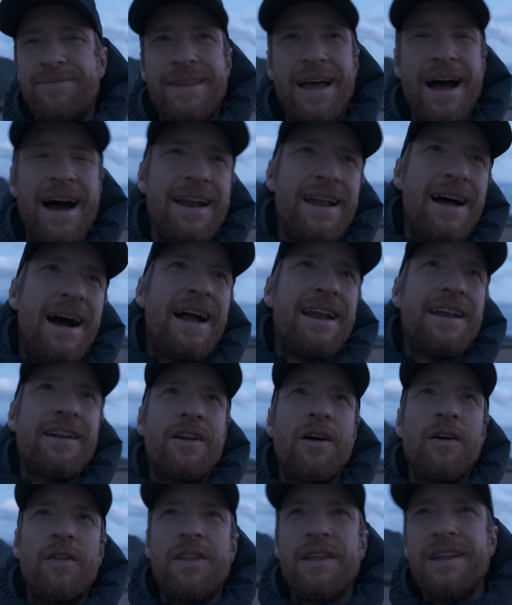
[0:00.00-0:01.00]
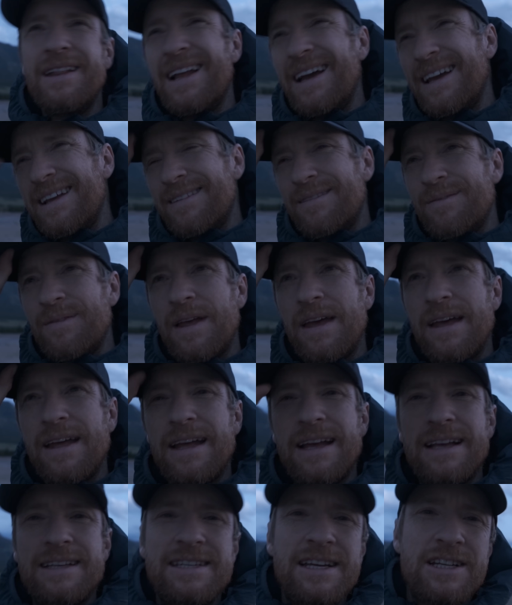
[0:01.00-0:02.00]
I don't know, but like
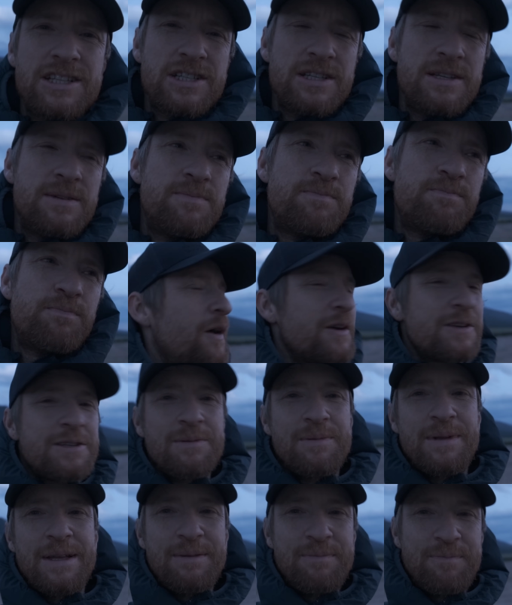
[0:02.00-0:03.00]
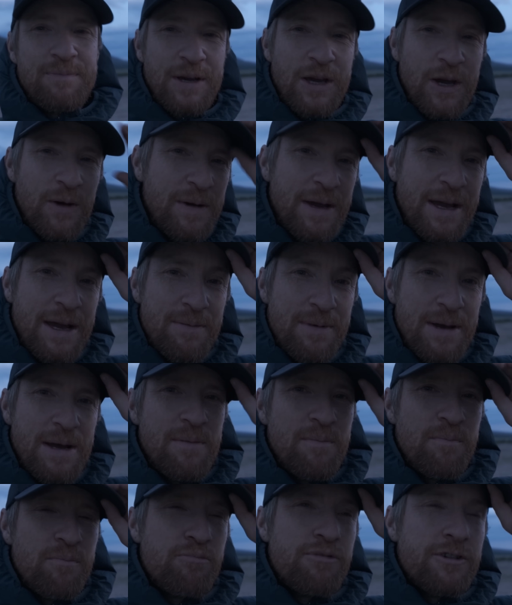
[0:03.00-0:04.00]
essentially possibly becoming a
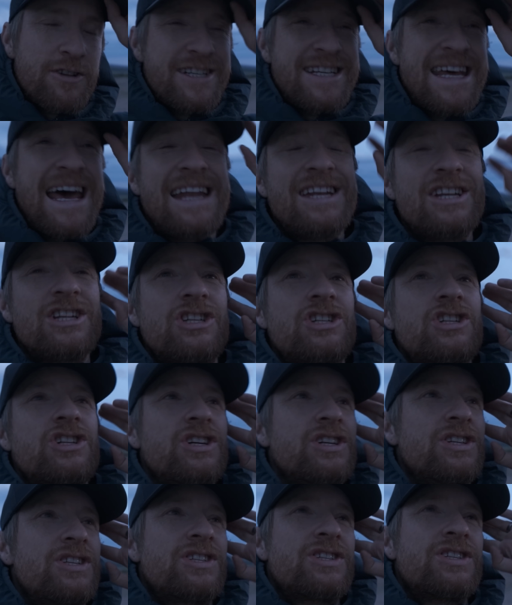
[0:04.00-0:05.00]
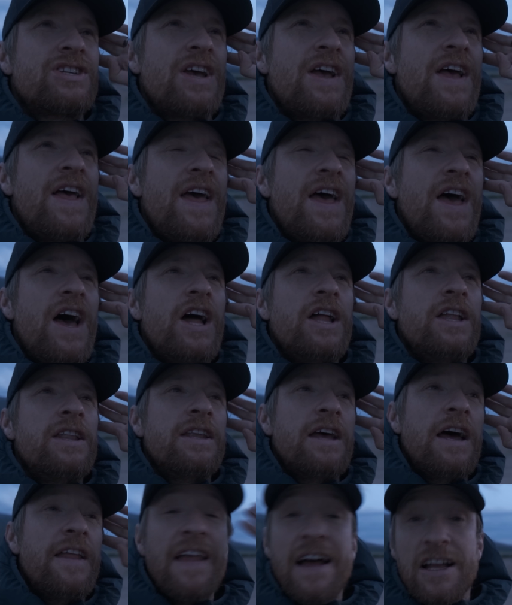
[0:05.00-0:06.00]
bit pretentious,
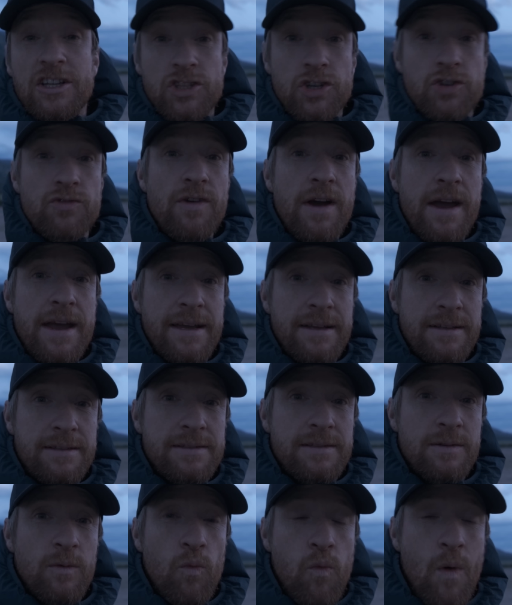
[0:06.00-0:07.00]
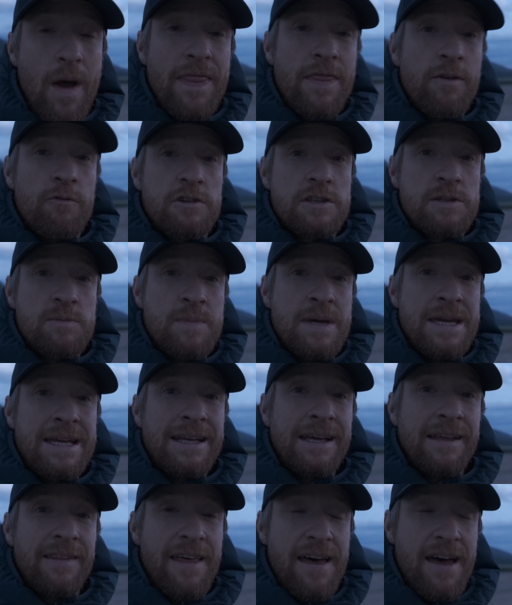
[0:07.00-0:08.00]
and that's great when there is a
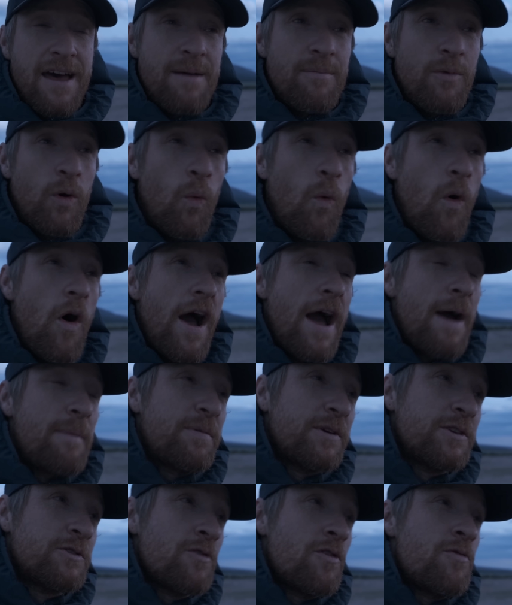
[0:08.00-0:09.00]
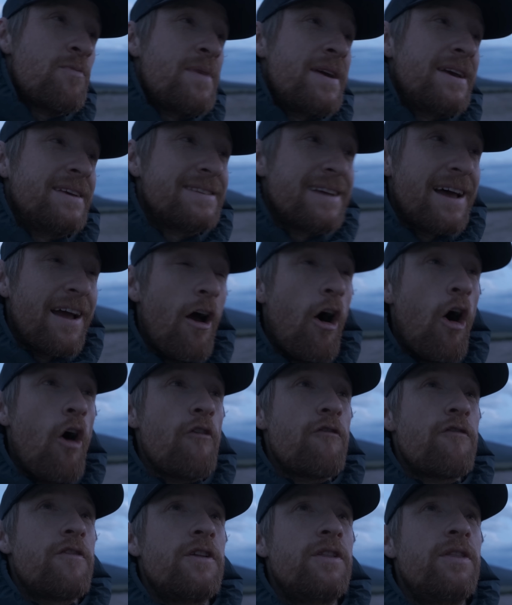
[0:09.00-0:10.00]
meaning there, but what happens with me is I
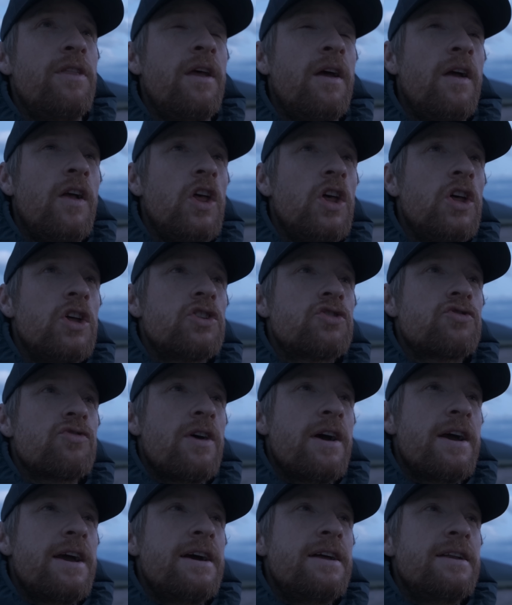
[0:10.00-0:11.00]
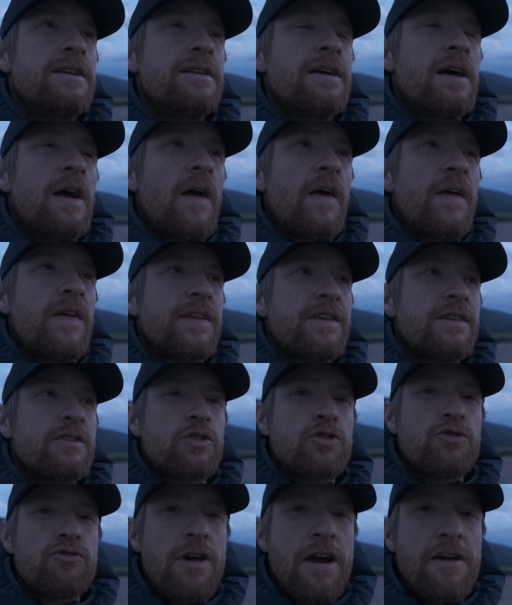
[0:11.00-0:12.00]
often try and
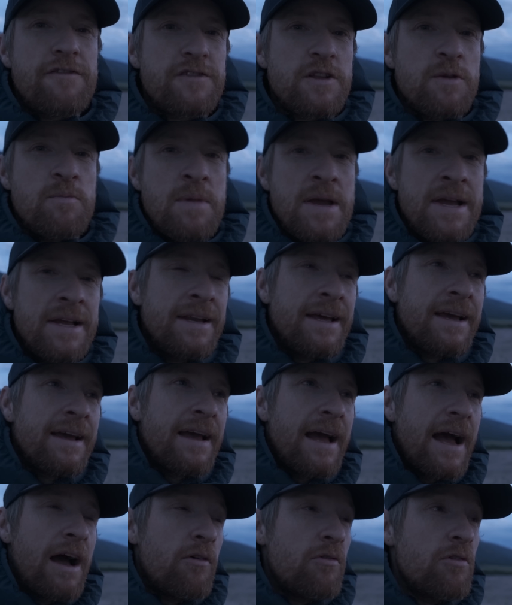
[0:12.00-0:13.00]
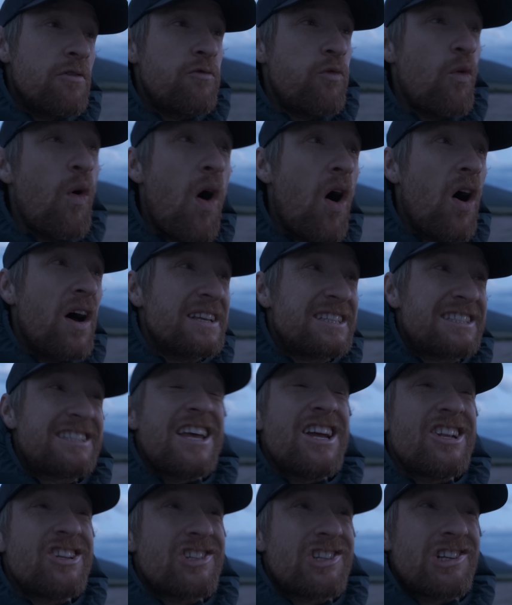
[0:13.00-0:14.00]
craft a meaning out of what
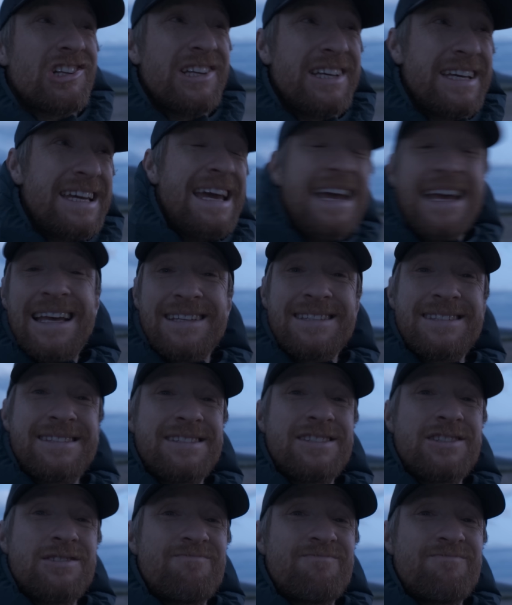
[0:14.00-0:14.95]
essentially is